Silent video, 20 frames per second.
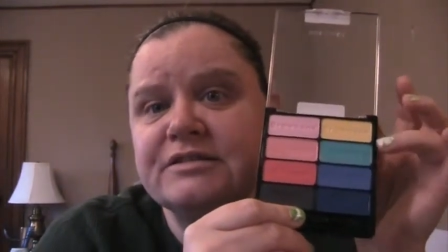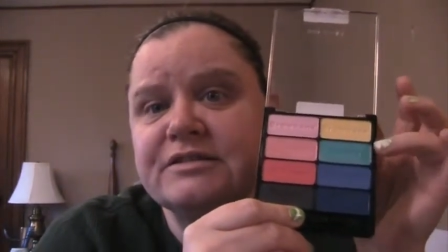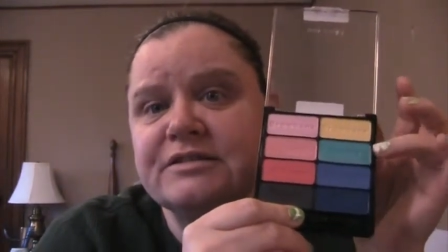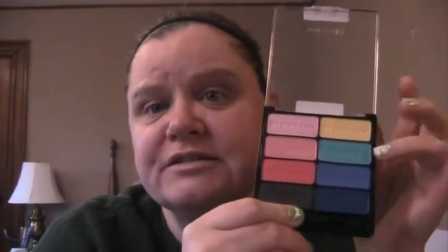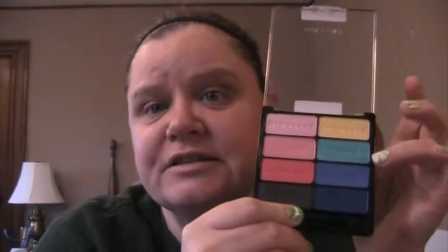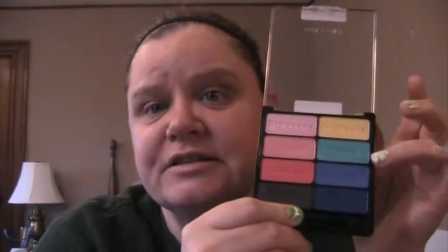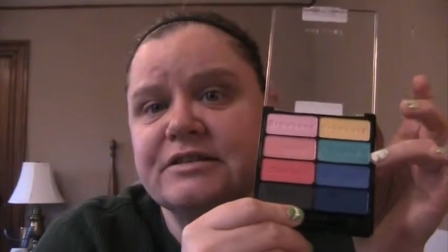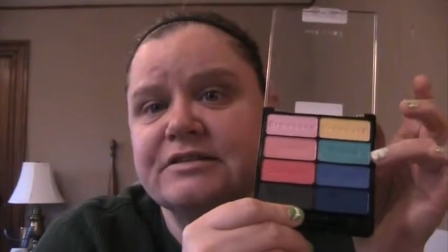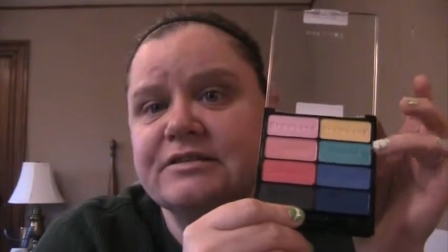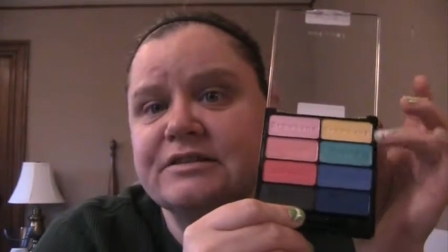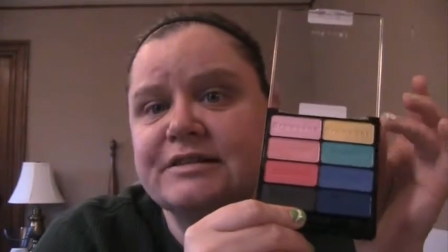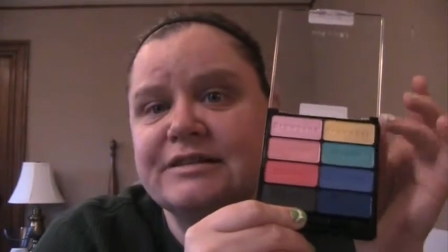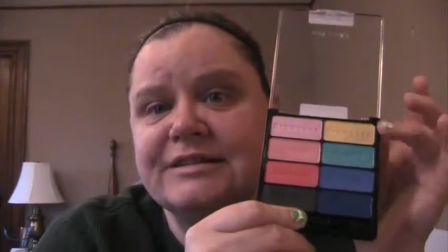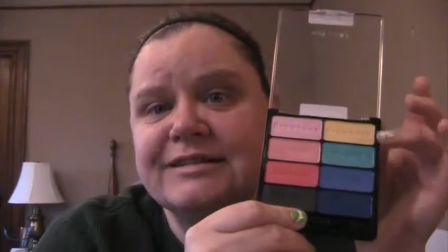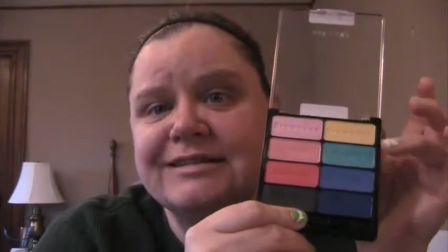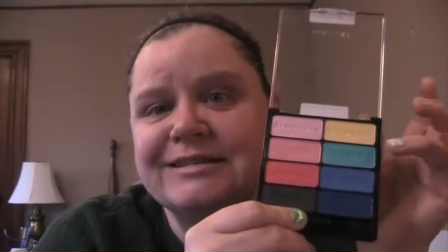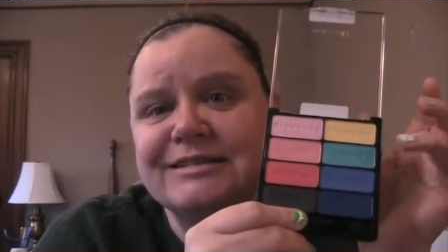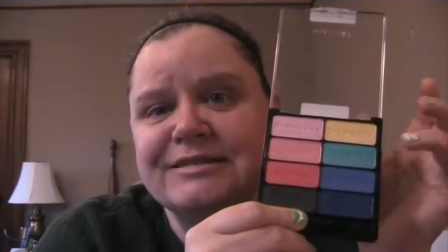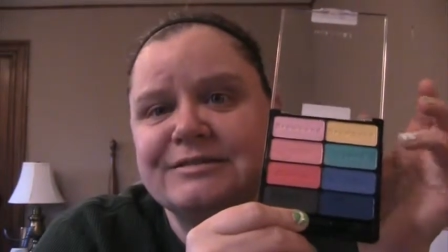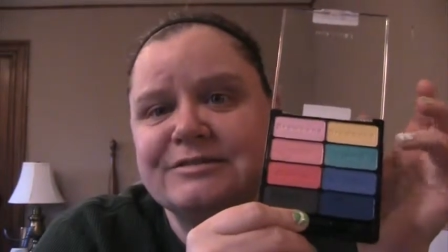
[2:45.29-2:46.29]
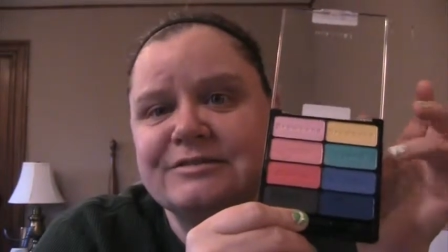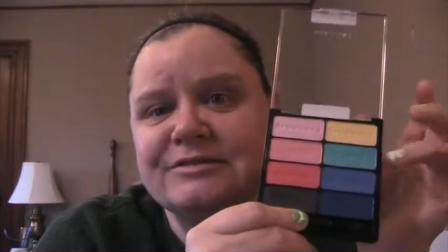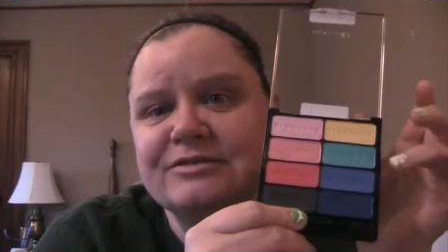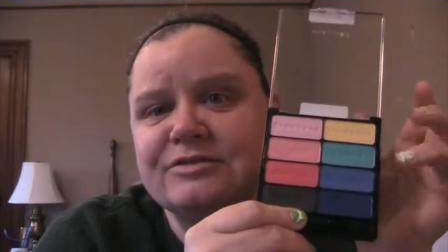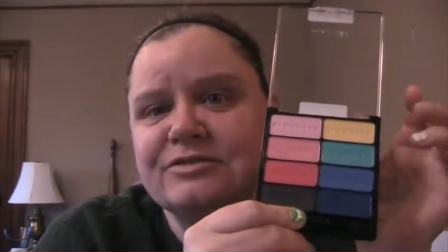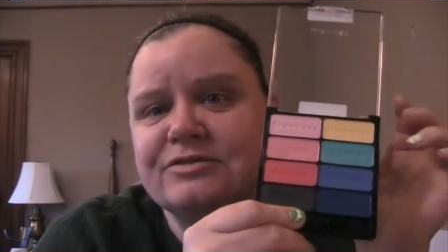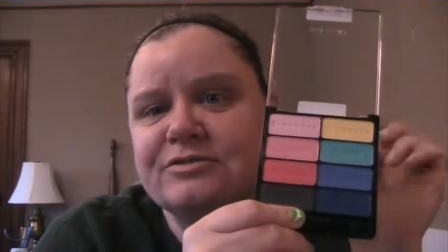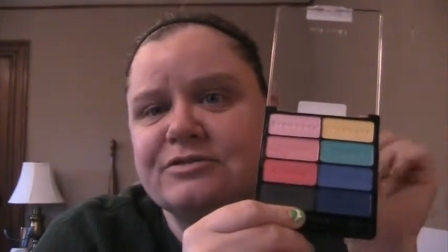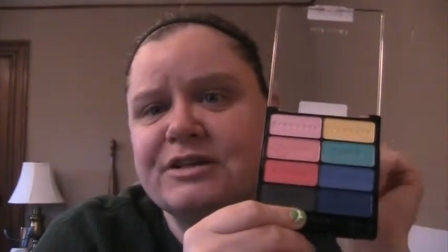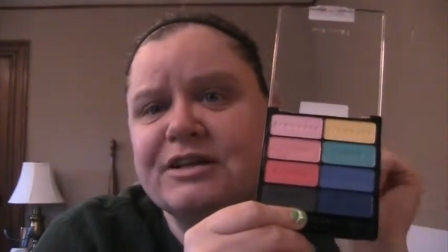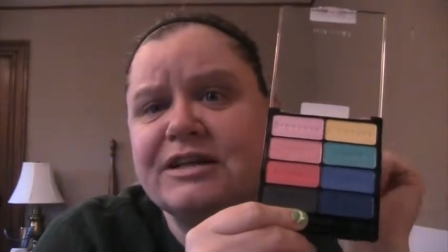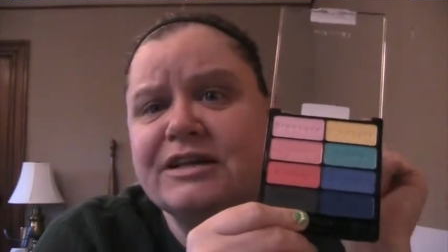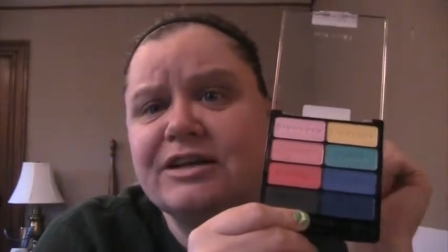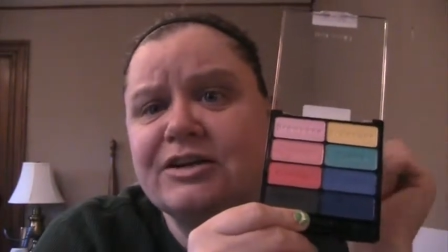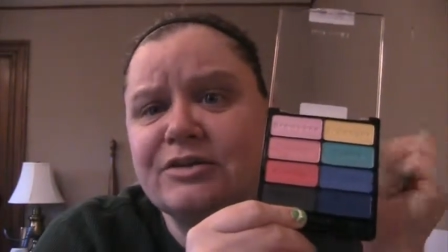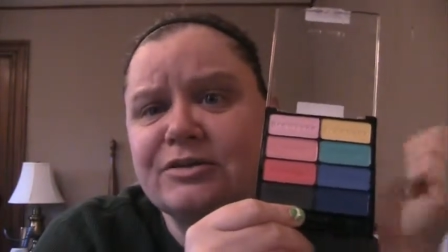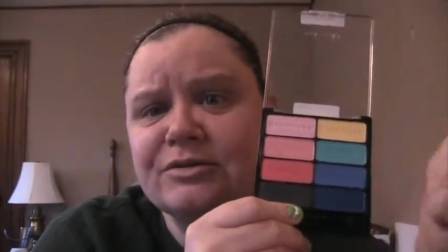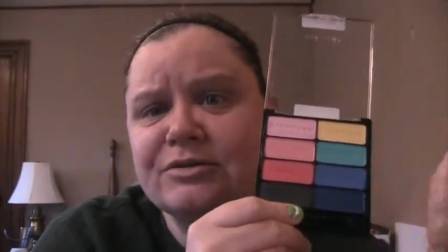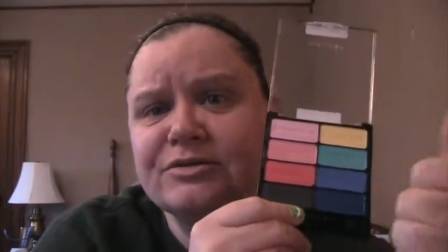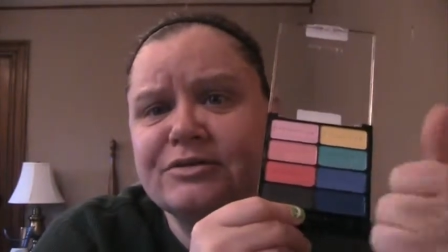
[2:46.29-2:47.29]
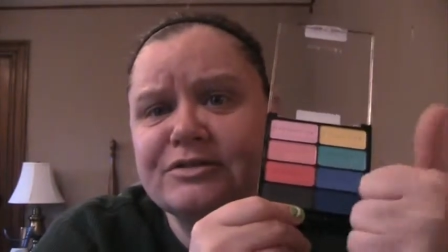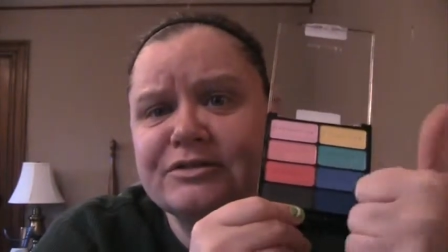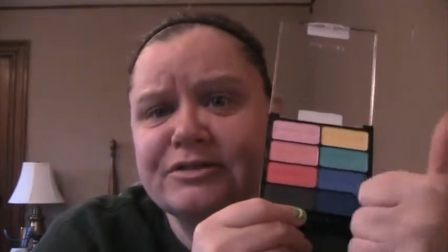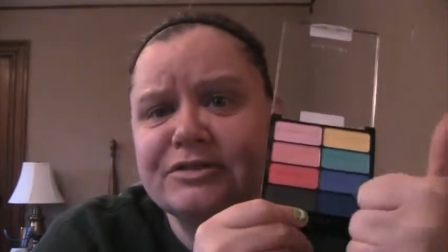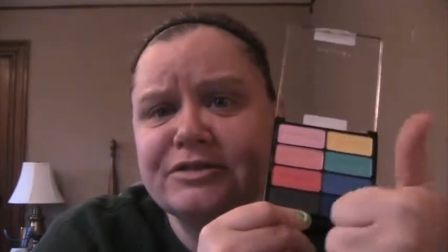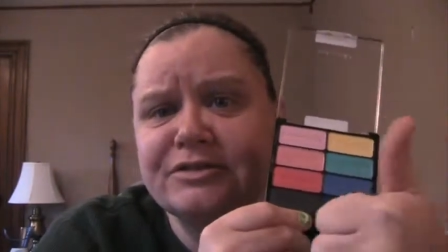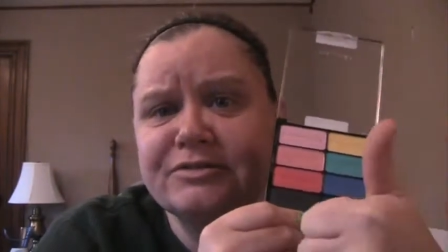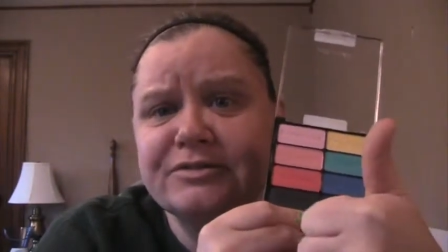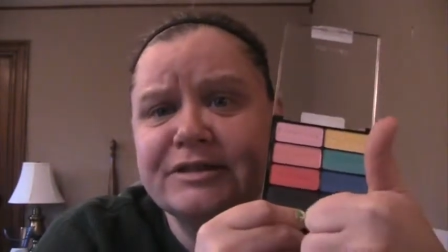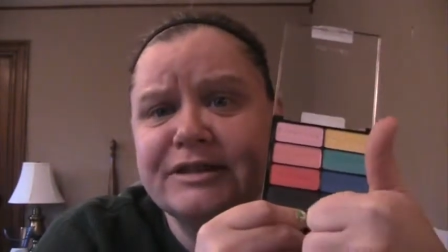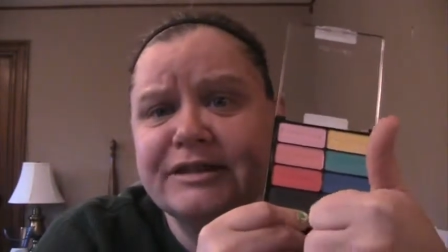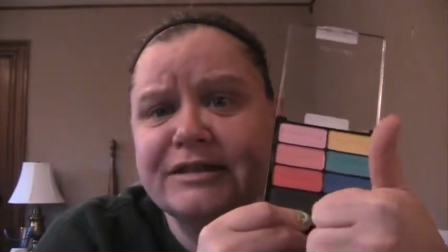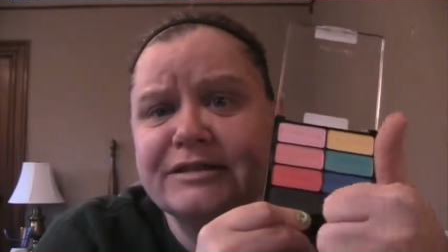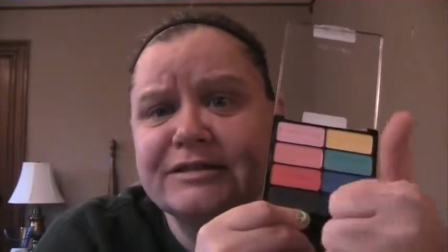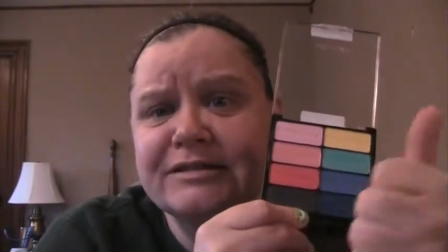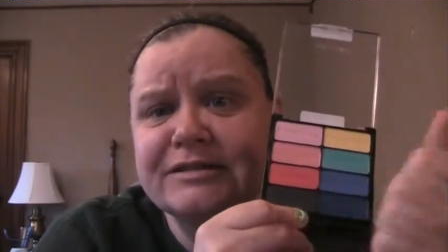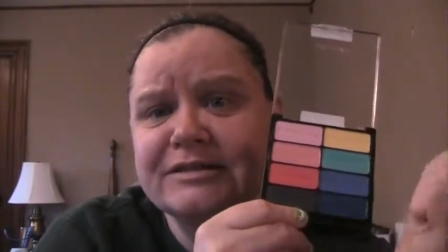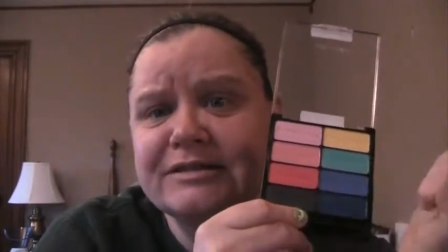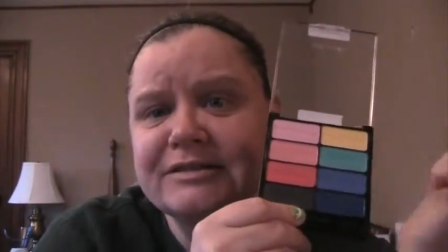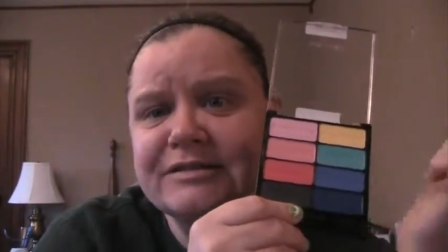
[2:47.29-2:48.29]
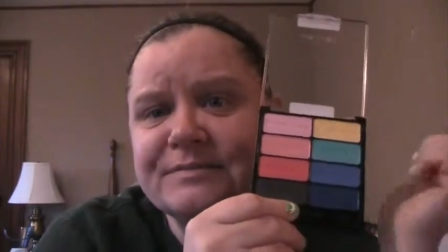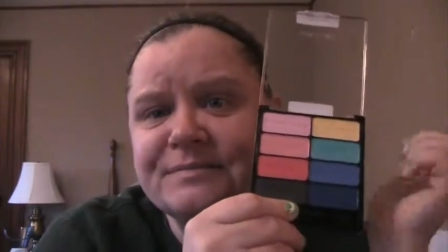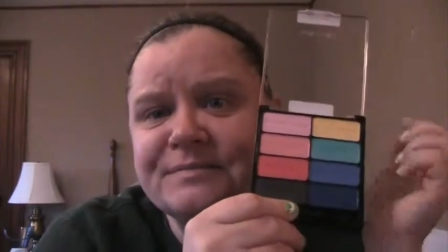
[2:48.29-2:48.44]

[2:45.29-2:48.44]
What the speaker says: So green and gold, go Ducks.